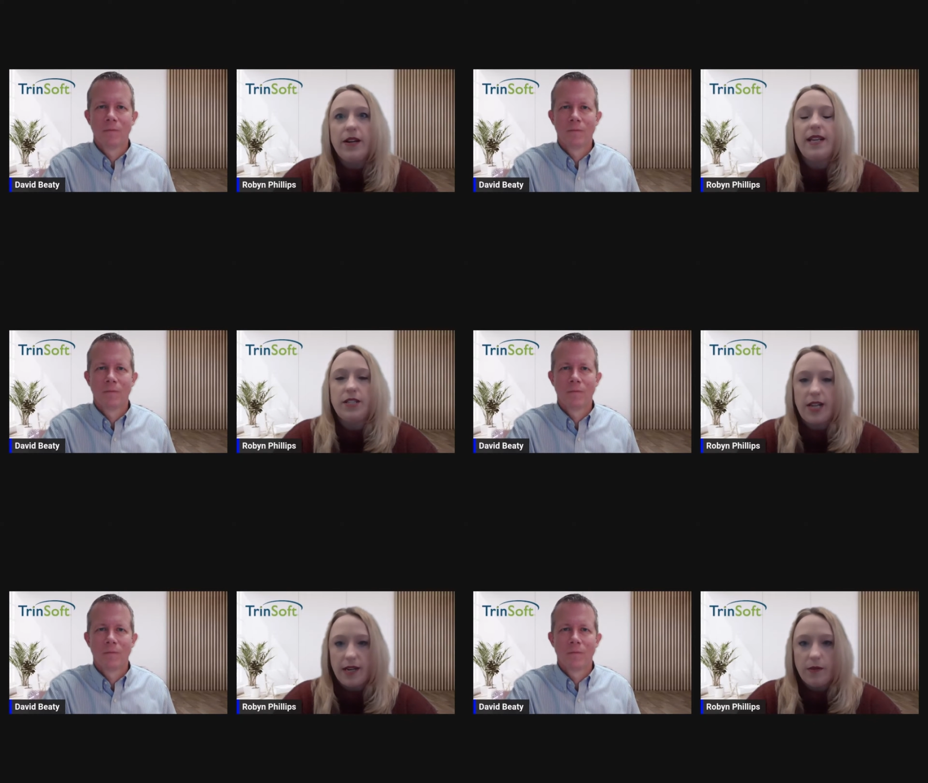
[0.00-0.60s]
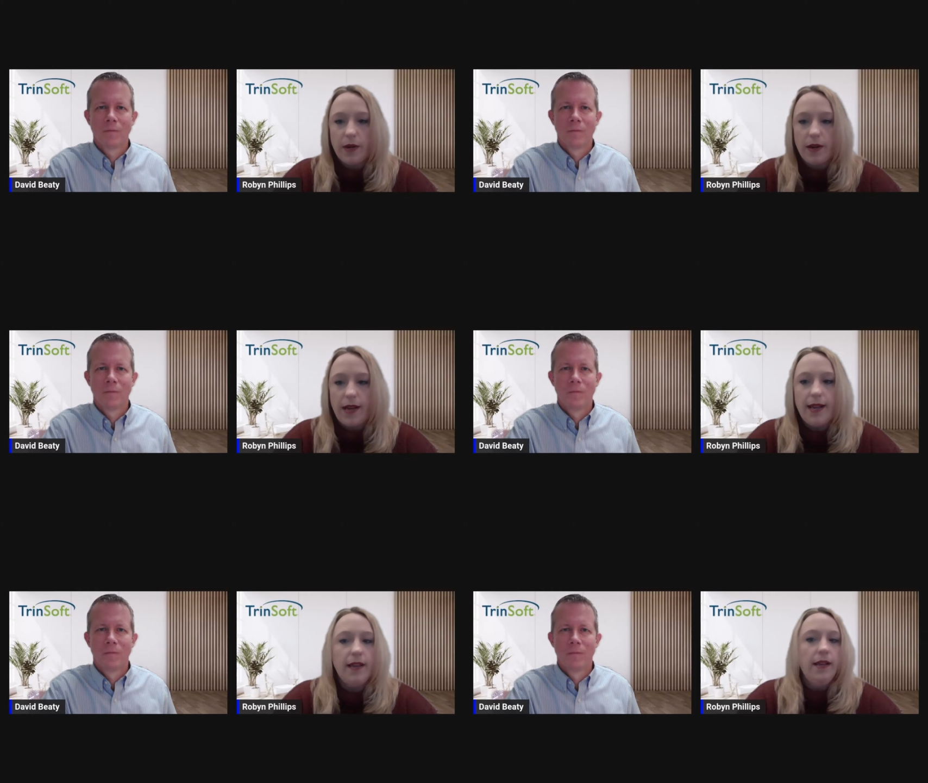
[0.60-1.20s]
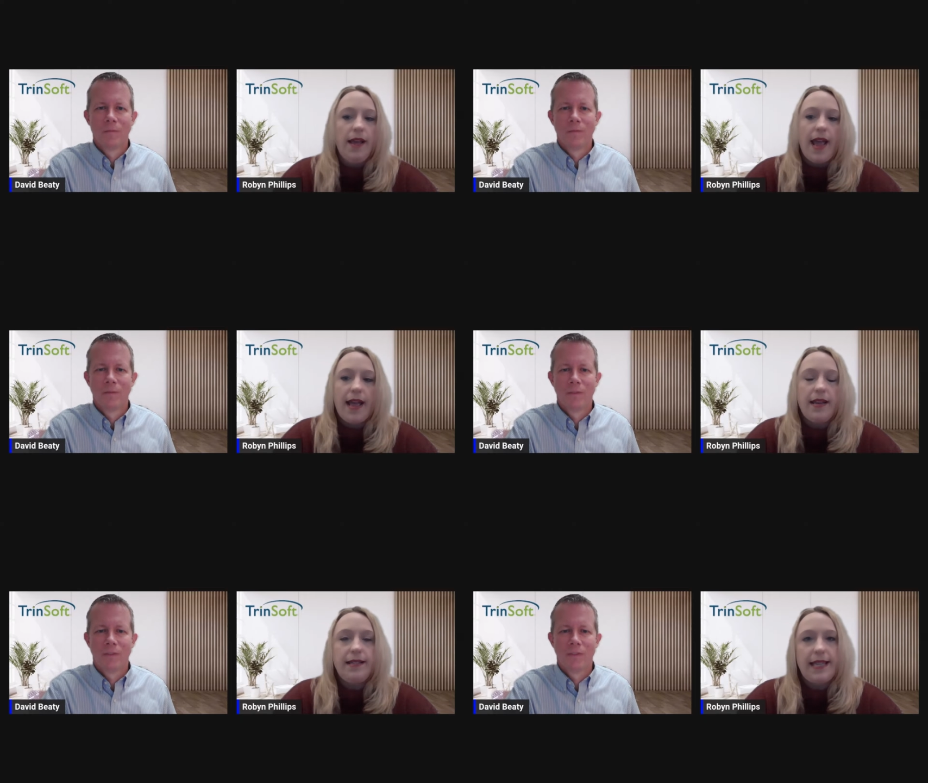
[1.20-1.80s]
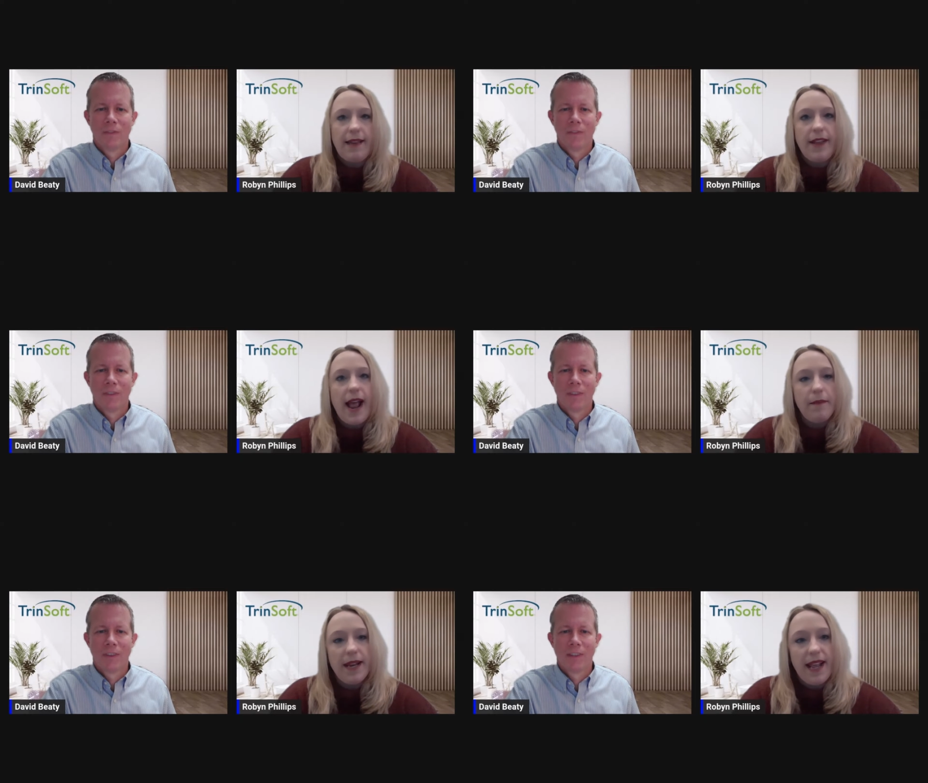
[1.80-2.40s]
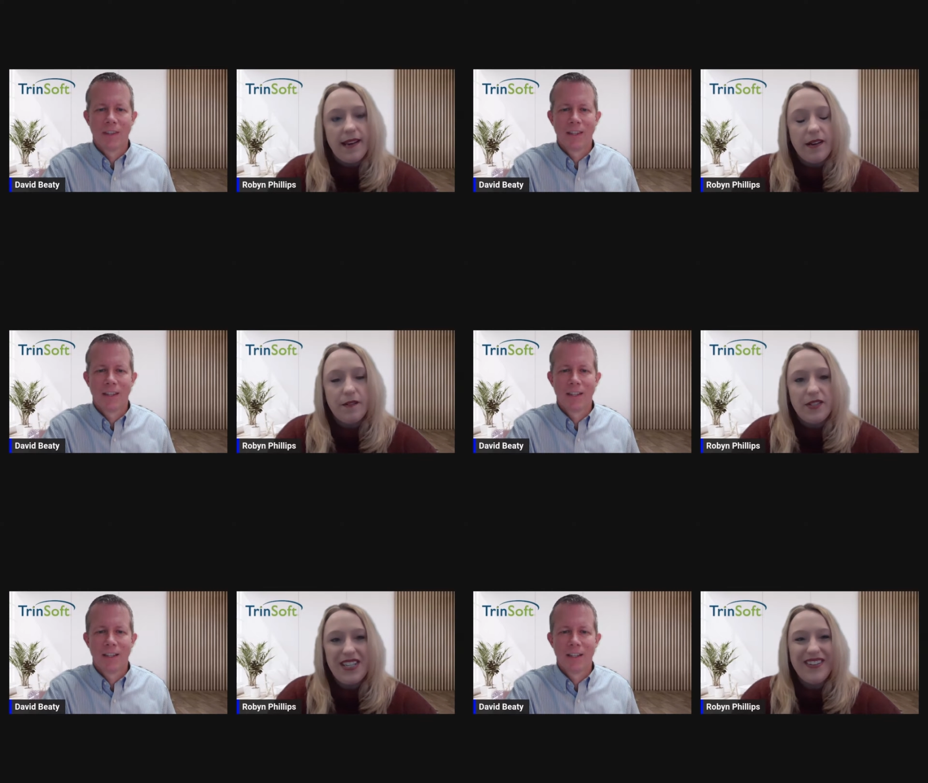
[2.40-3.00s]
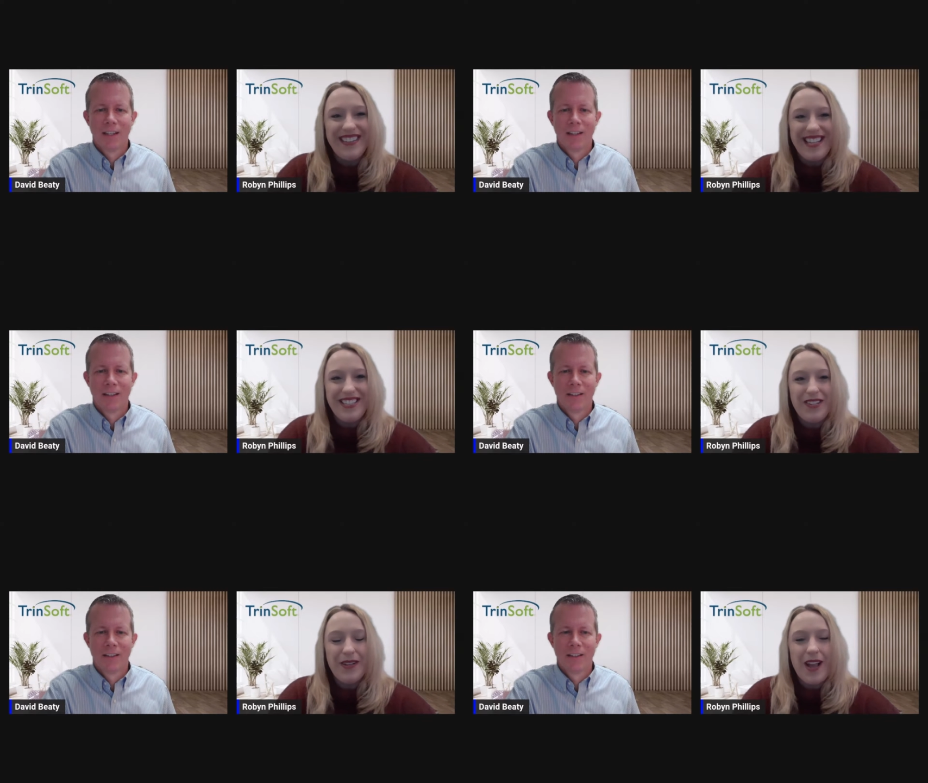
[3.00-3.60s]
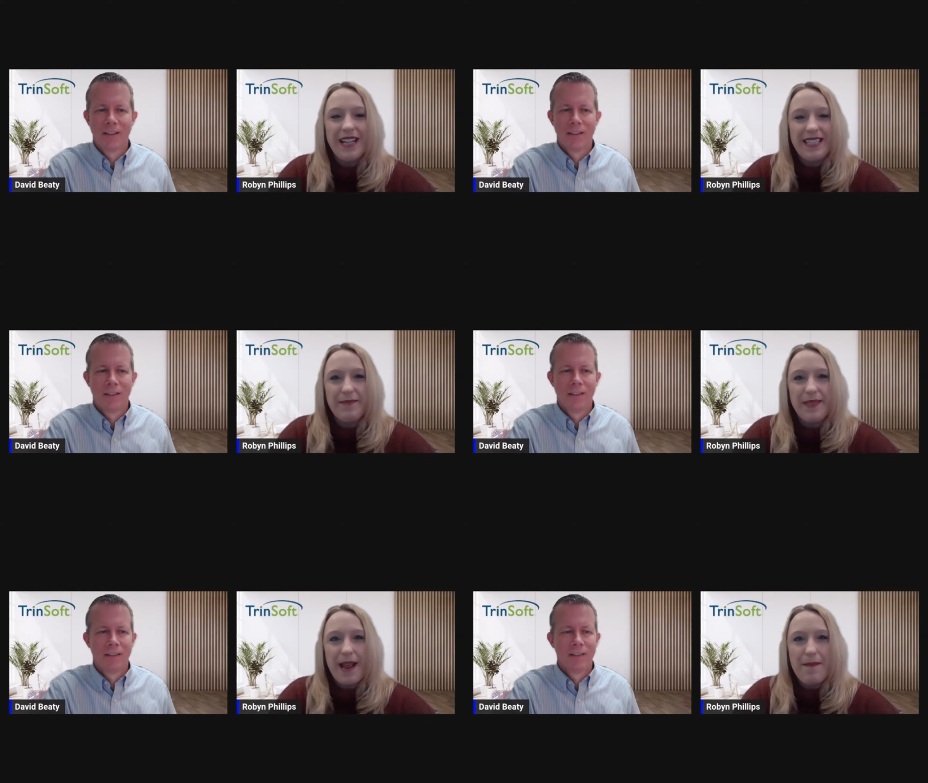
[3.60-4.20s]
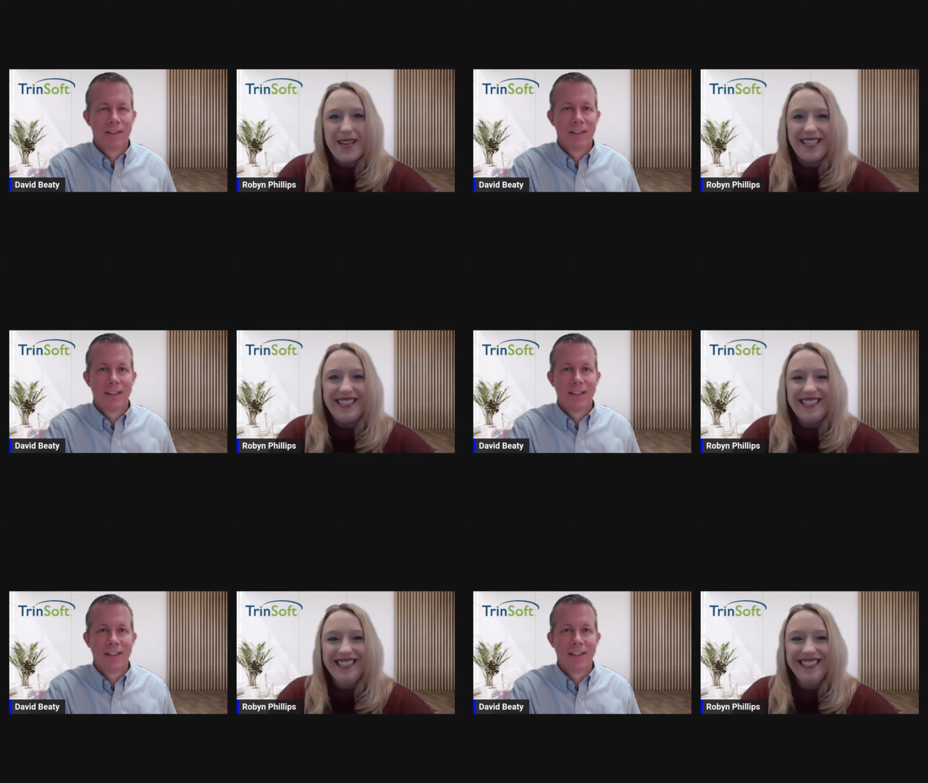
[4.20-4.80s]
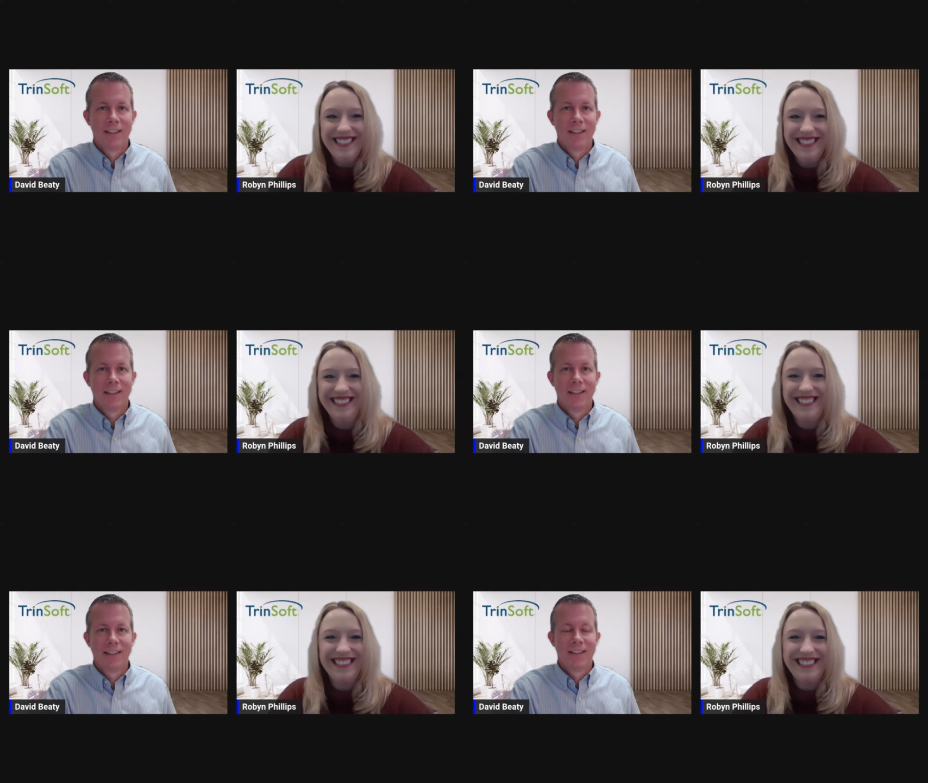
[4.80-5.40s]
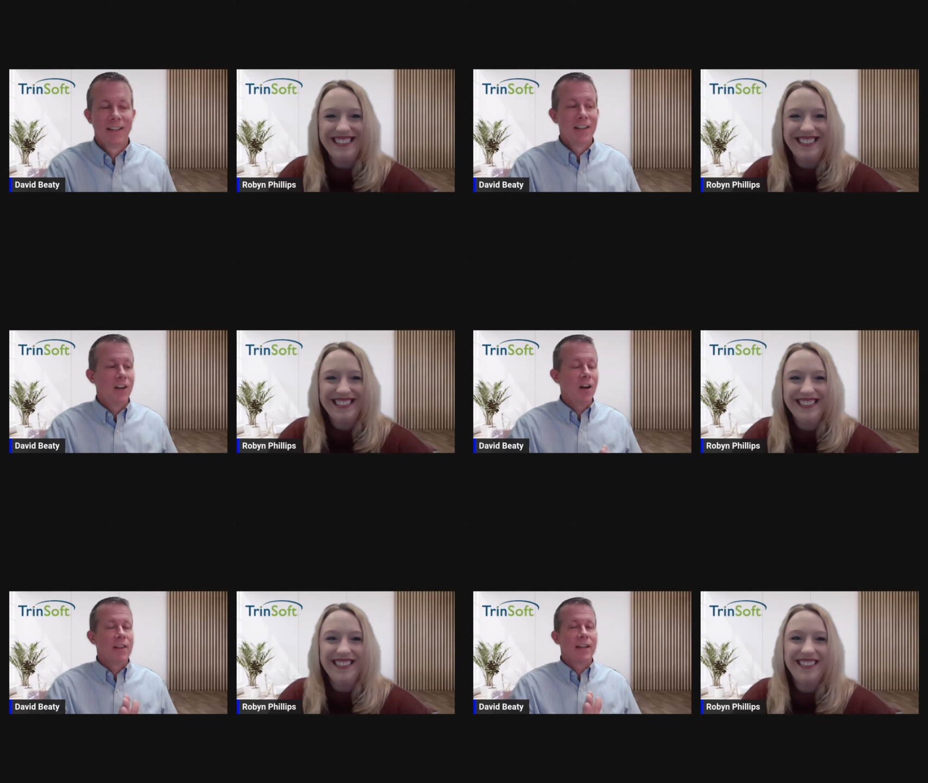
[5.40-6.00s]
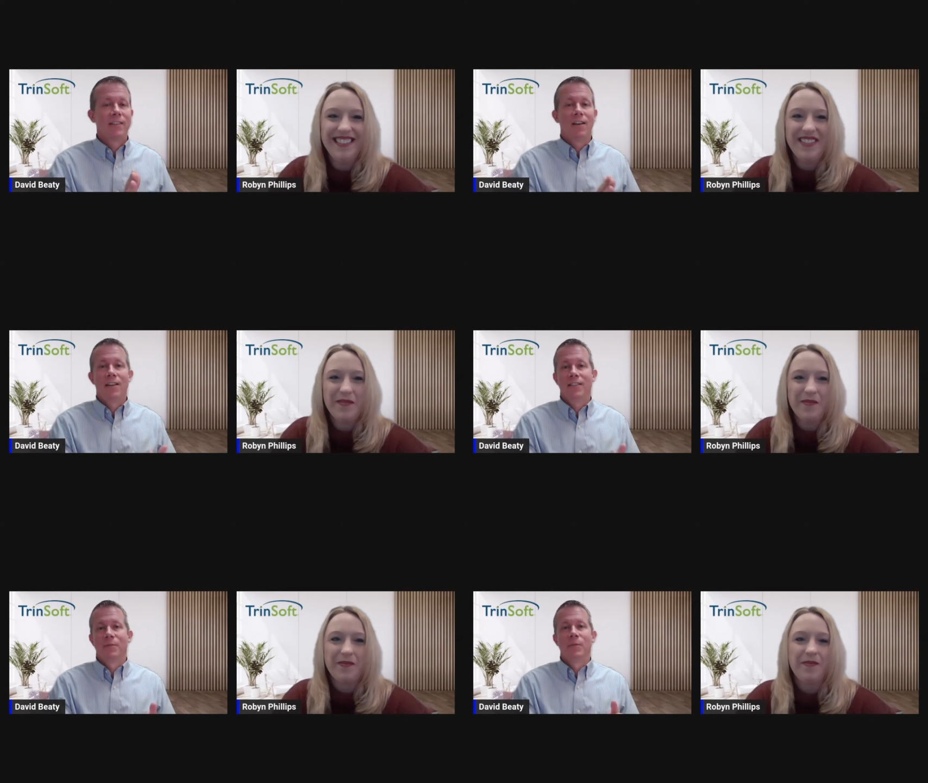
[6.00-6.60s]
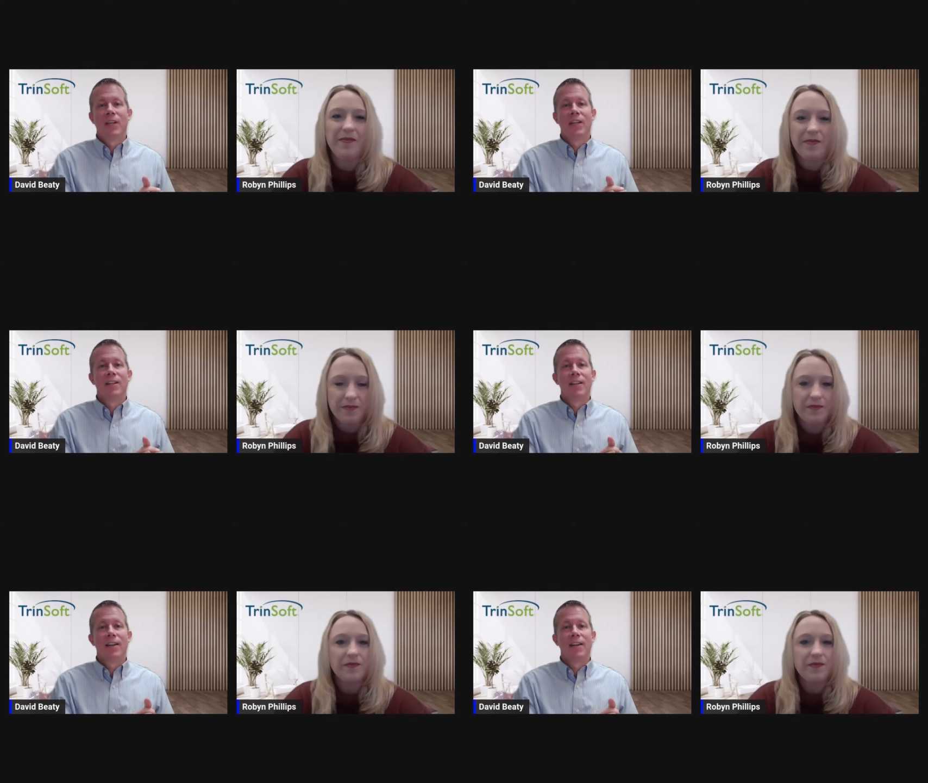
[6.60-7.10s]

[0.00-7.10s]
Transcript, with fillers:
Speaker 1: in January. And David, I'm going to hand it over to you unless you caught something I missed.
Speaker 2: No, that's awesome. And